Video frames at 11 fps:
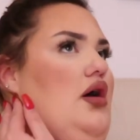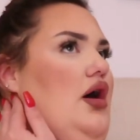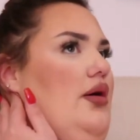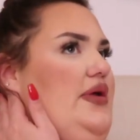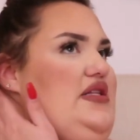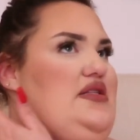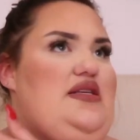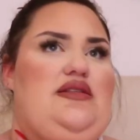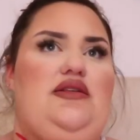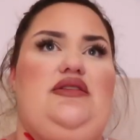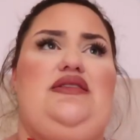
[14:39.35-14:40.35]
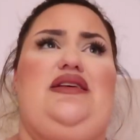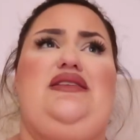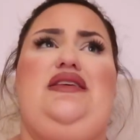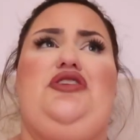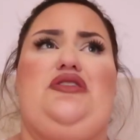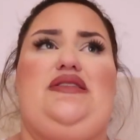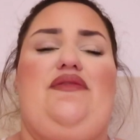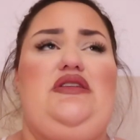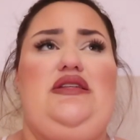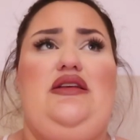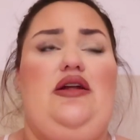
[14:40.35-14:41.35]
Um, in season 16 or
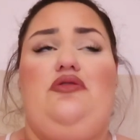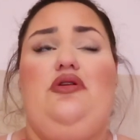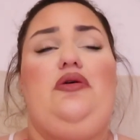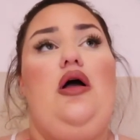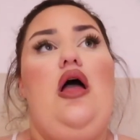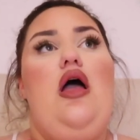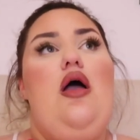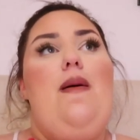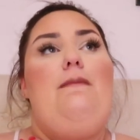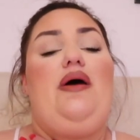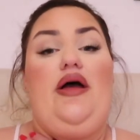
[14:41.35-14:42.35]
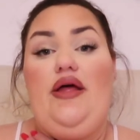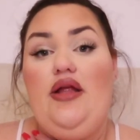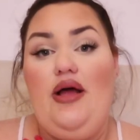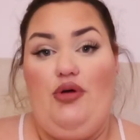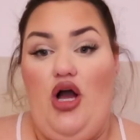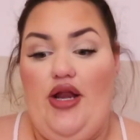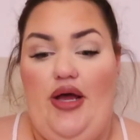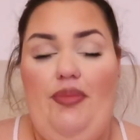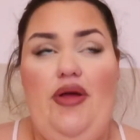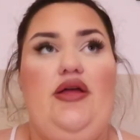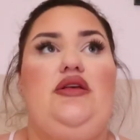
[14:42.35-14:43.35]
17, I don't know. But I'm caught
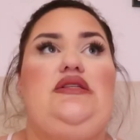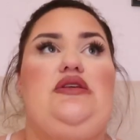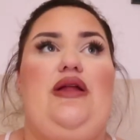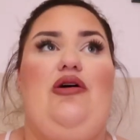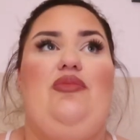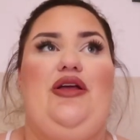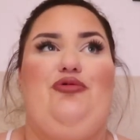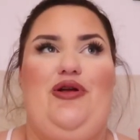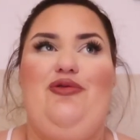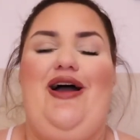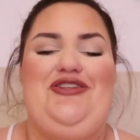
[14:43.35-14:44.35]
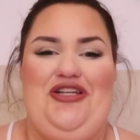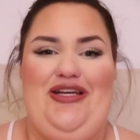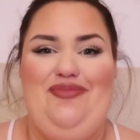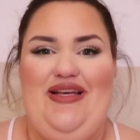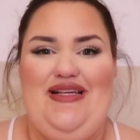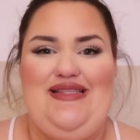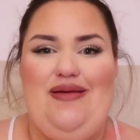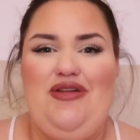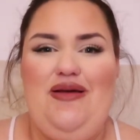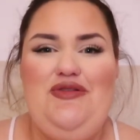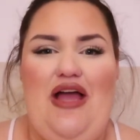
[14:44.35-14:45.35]
up. So now I'm like rewatching it because
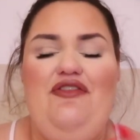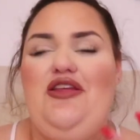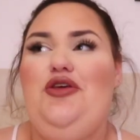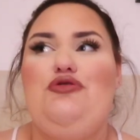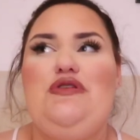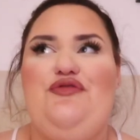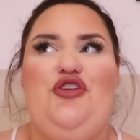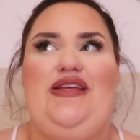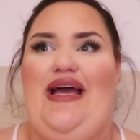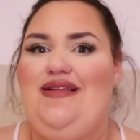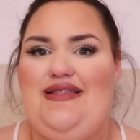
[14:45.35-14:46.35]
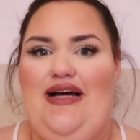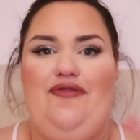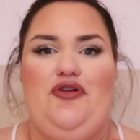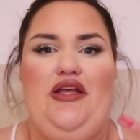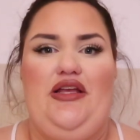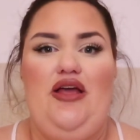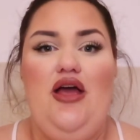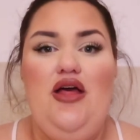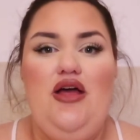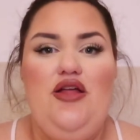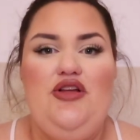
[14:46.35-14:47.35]
sometimes I feel like you just forget stuff or like
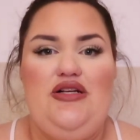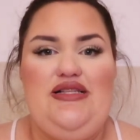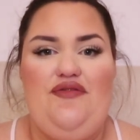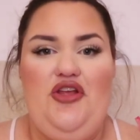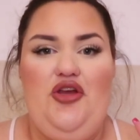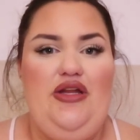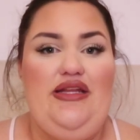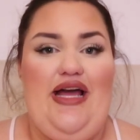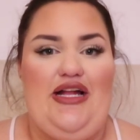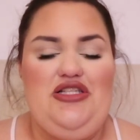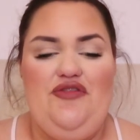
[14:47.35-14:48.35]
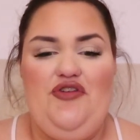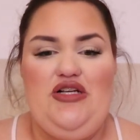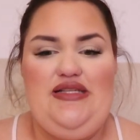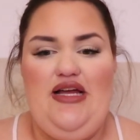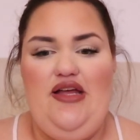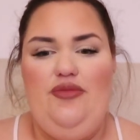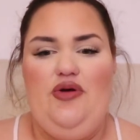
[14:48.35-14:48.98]
there's stuff that you didn't catch the first time.